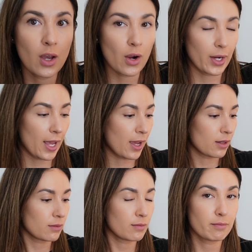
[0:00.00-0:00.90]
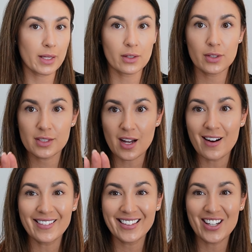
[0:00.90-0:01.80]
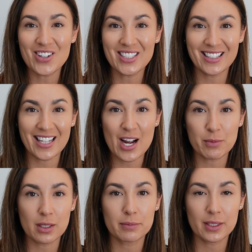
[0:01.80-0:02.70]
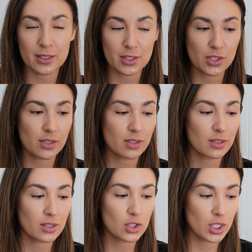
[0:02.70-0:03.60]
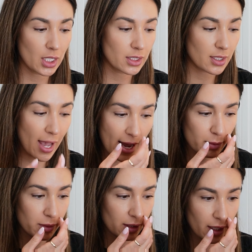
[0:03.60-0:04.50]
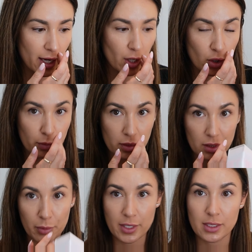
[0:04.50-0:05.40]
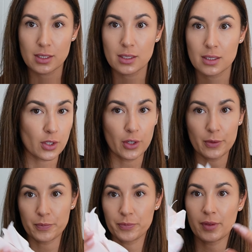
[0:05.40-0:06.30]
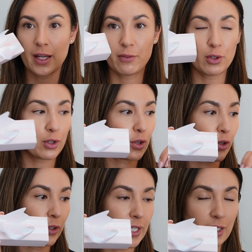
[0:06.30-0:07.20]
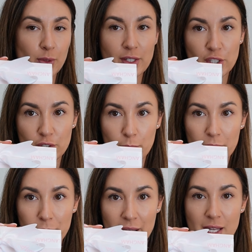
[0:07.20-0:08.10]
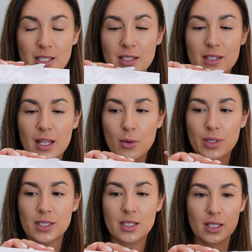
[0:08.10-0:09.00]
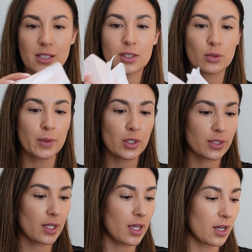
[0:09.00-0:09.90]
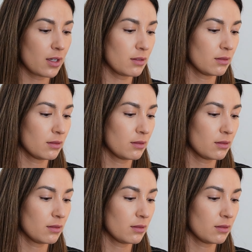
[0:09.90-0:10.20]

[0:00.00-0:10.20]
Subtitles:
Okay, Bella is currently holding the camera up because she's adamant that I open the present. So if you recall, next to our gingerbread bears, there was this little box here.